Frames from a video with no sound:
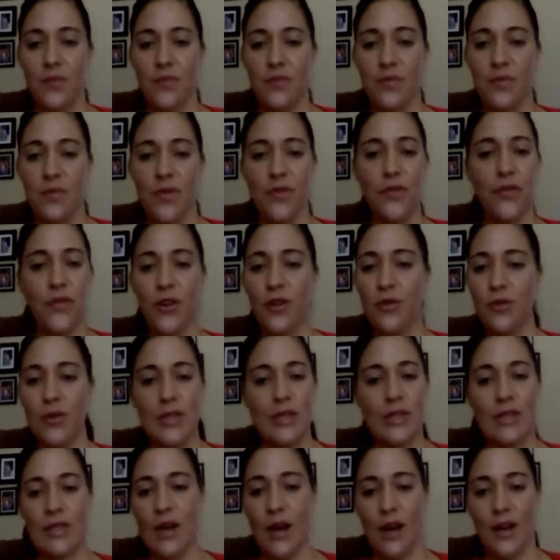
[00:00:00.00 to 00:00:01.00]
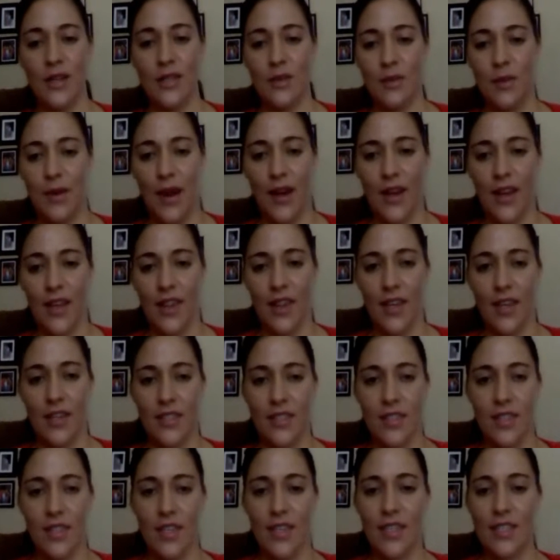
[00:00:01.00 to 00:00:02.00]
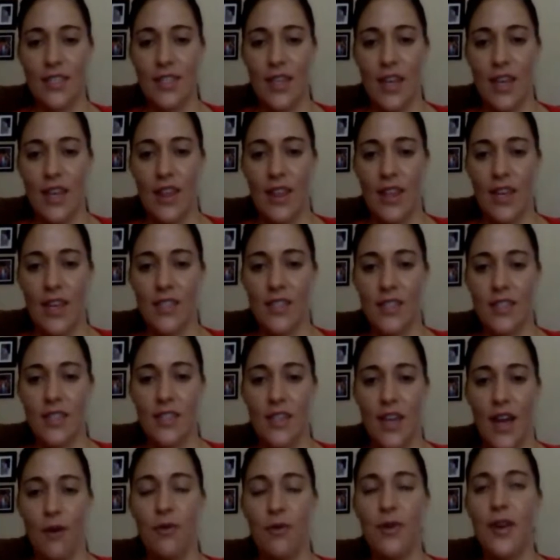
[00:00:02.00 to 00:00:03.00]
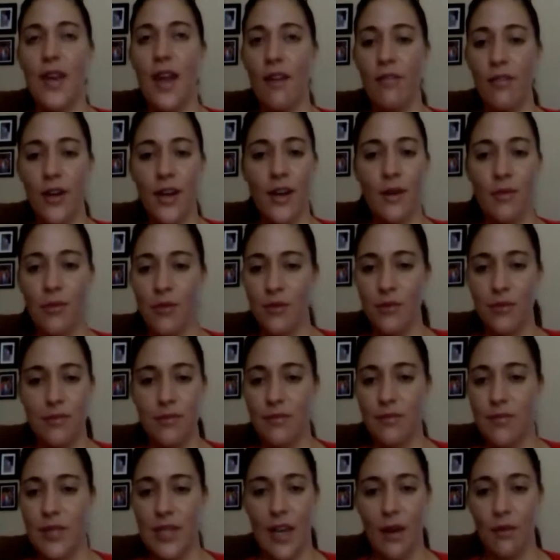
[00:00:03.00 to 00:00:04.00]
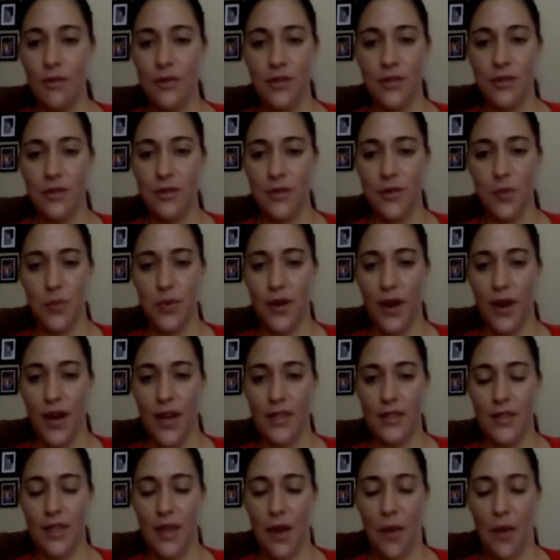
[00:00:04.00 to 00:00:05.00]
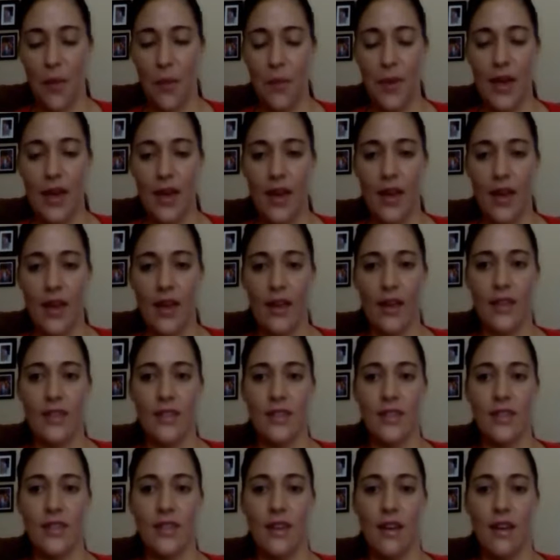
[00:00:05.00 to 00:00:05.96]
before we even talked about it, he said that I would never be able to surprise him because